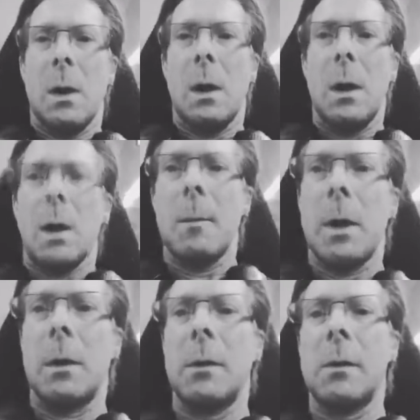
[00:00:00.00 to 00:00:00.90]
know.
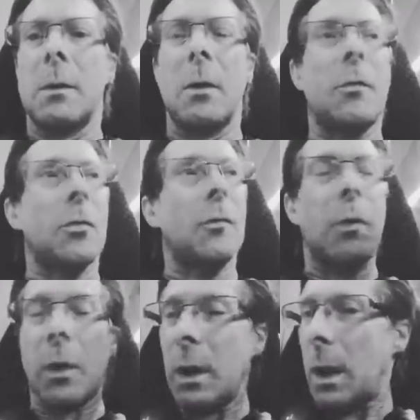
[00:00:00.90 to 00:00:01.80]
Not even sure if
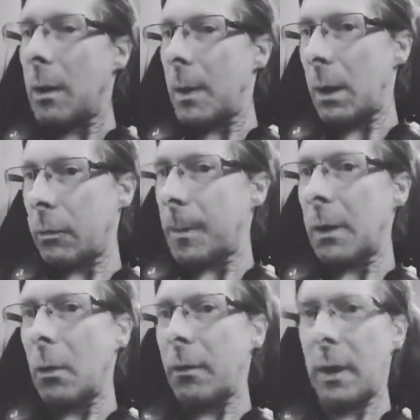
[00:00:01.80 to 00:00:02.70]
you can hear me, it was a
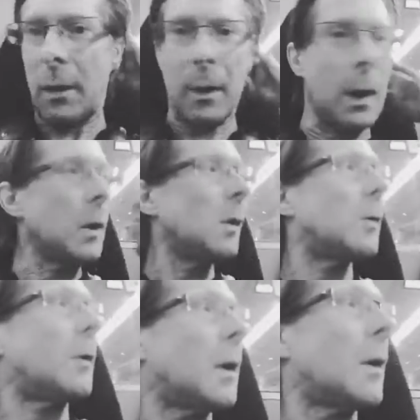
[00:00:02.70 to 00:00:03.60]
bit noisy out there.
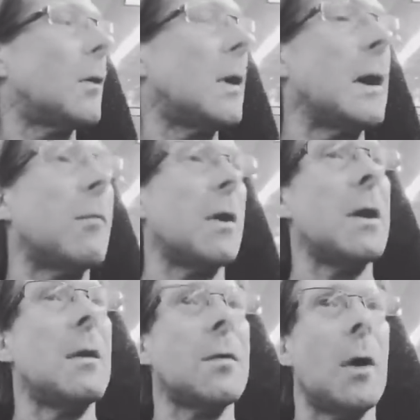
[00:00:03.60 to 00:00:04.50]
Did it at an
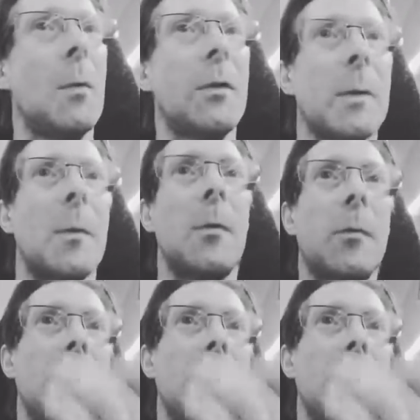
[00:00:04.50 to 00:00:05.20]
inconvenient time when someone was